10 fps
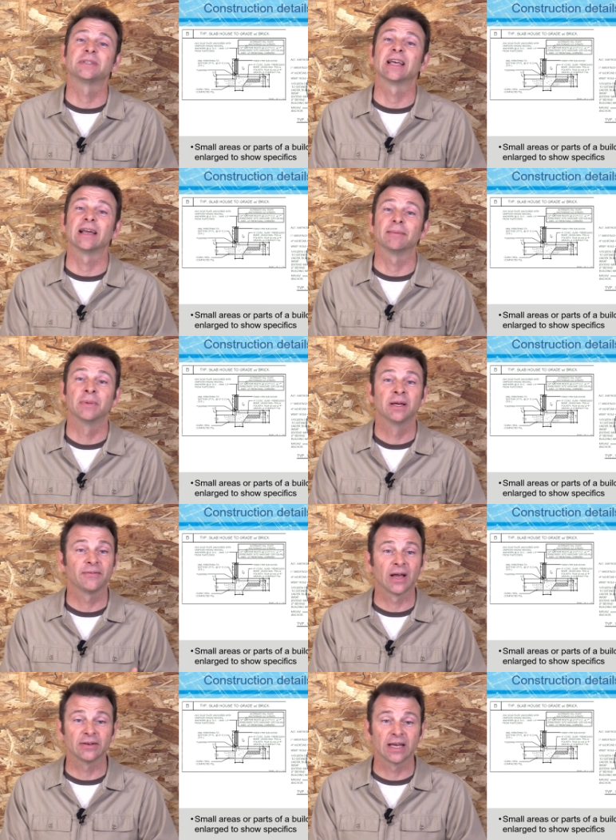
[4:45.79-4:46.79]
say, a
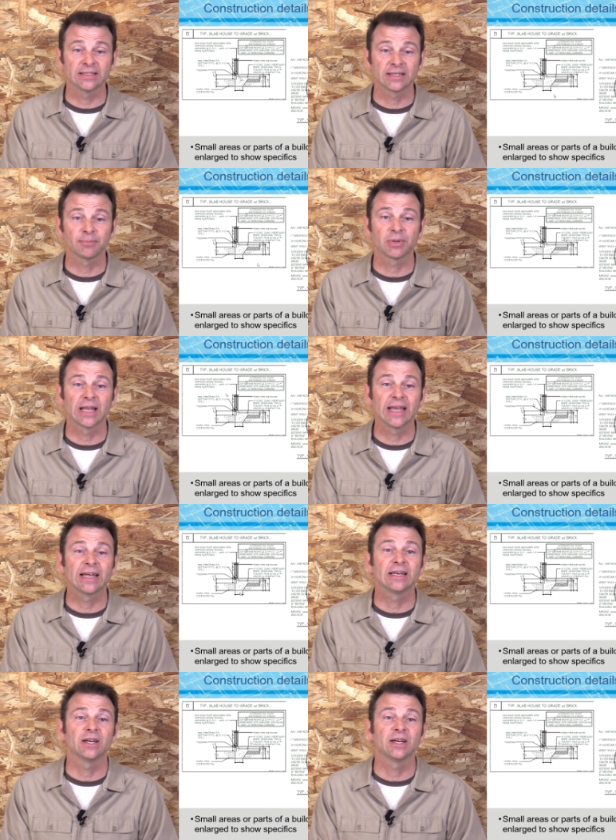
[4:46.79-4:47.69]
foundation plan.